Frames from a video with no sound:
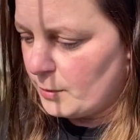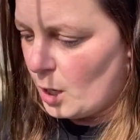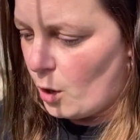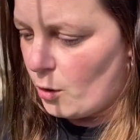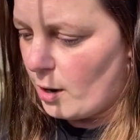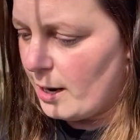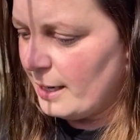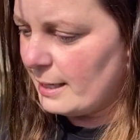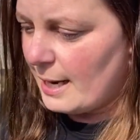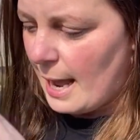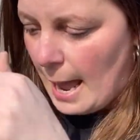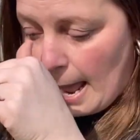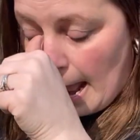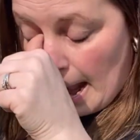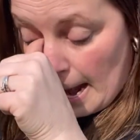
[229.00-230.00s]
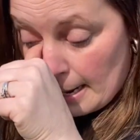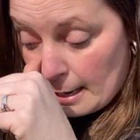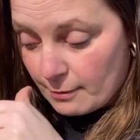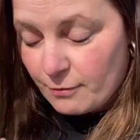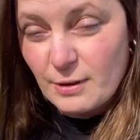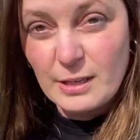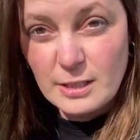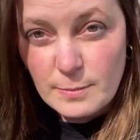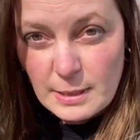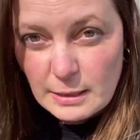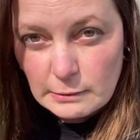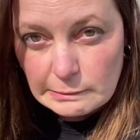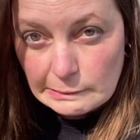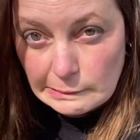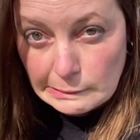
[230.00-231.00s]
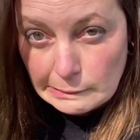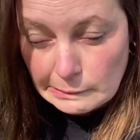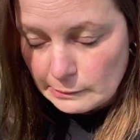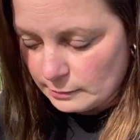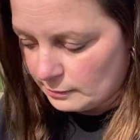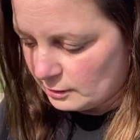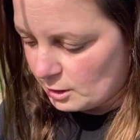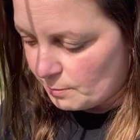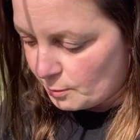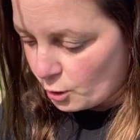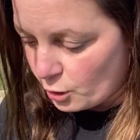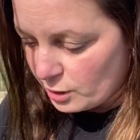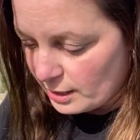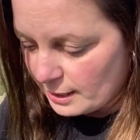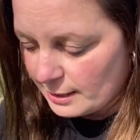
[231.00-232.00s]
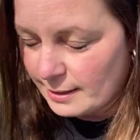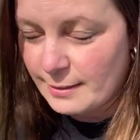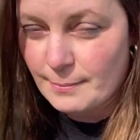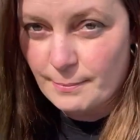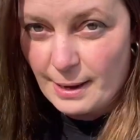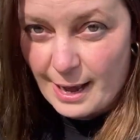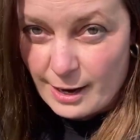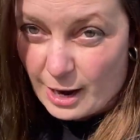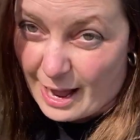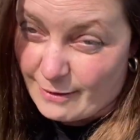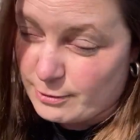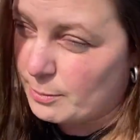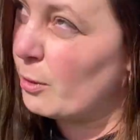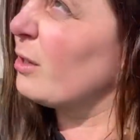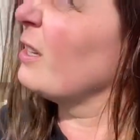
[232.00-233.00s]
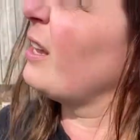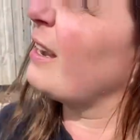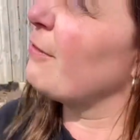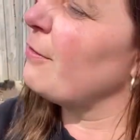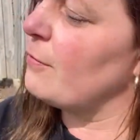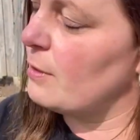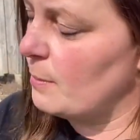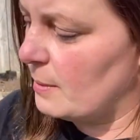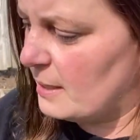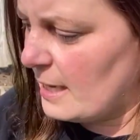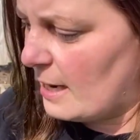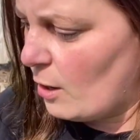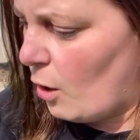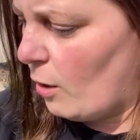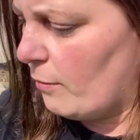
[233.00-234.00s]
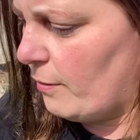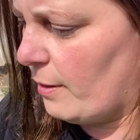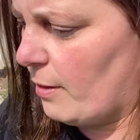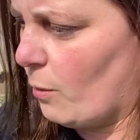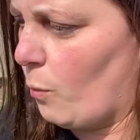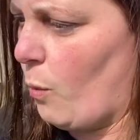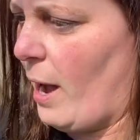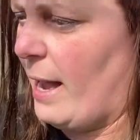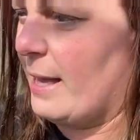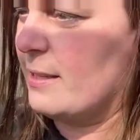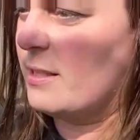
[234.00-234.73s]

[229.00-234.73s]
all right, and it feels a bit to prune it, but I have to prune it like 50% of the way.